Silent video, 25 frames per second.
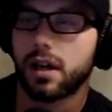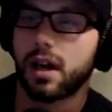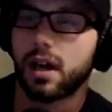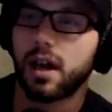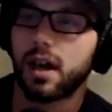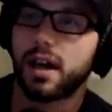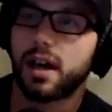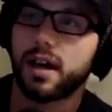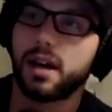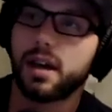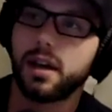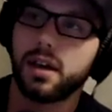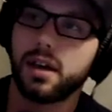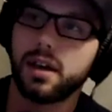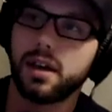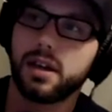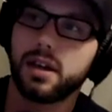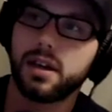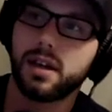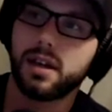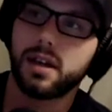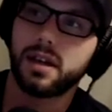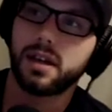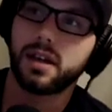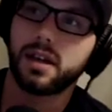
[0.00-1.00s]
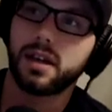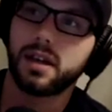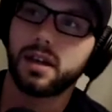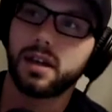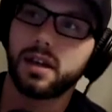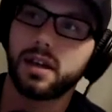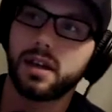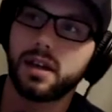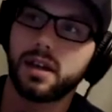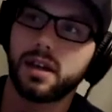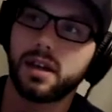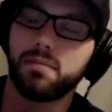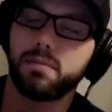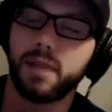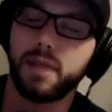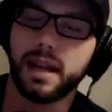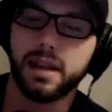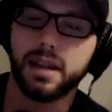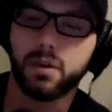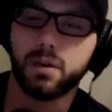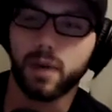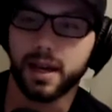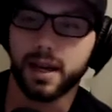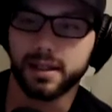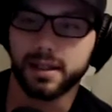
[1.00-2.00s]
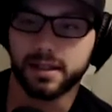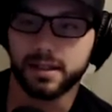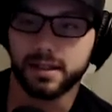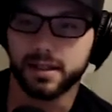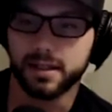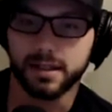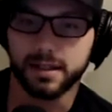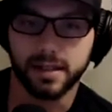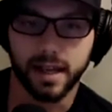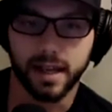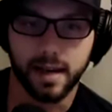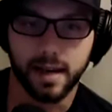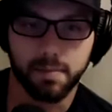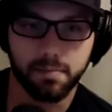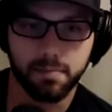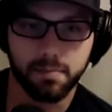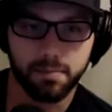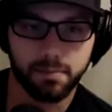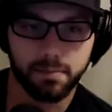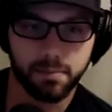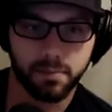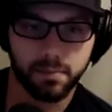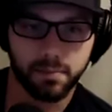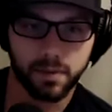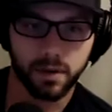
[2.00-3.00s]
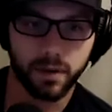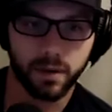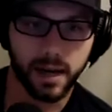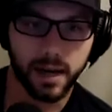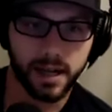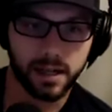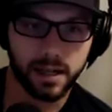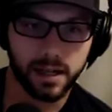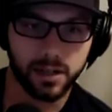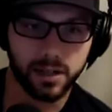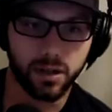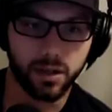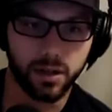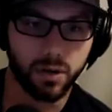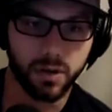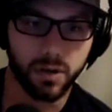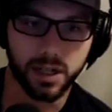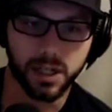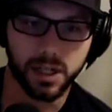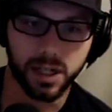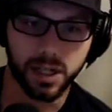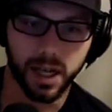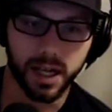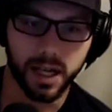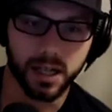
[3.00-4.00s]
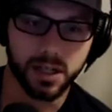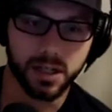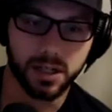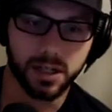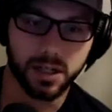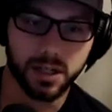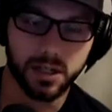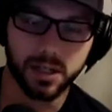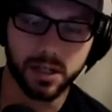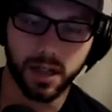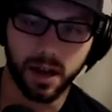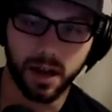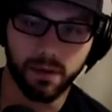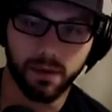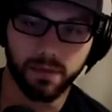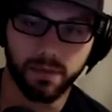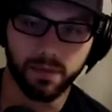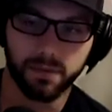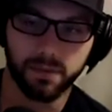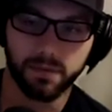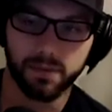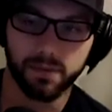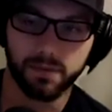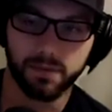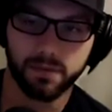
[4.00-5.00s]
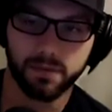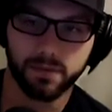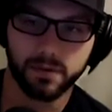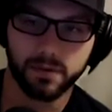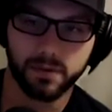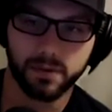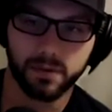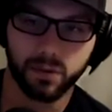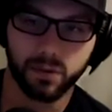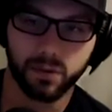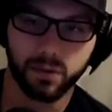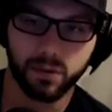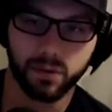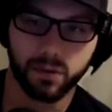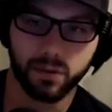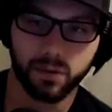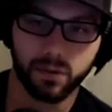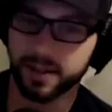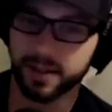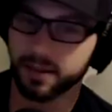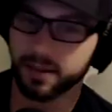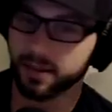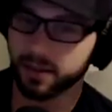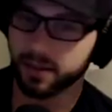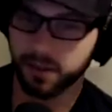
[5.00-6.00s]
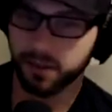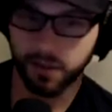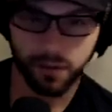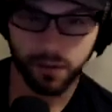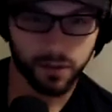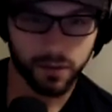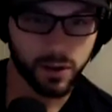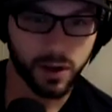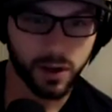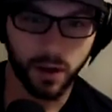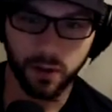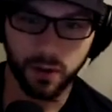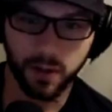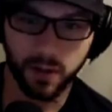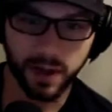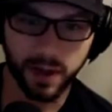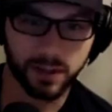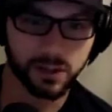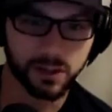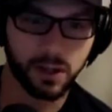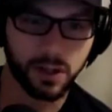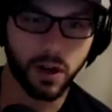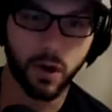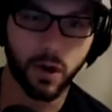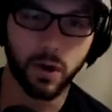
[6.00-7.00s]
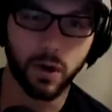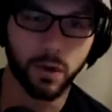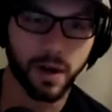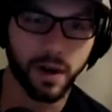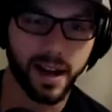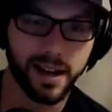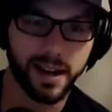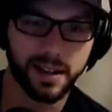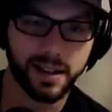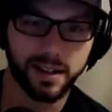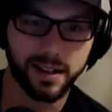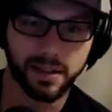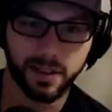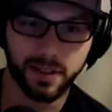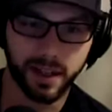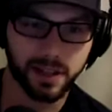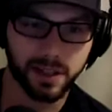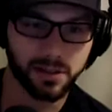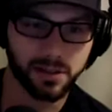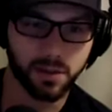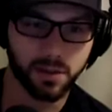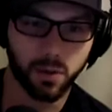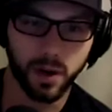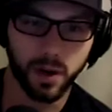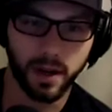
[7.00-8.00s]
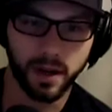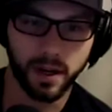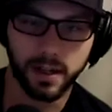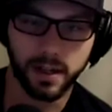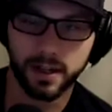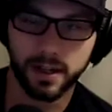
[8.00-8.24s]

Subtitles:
It in many ways it's the same, right? You don't want to change stuff when things are going right and things are working.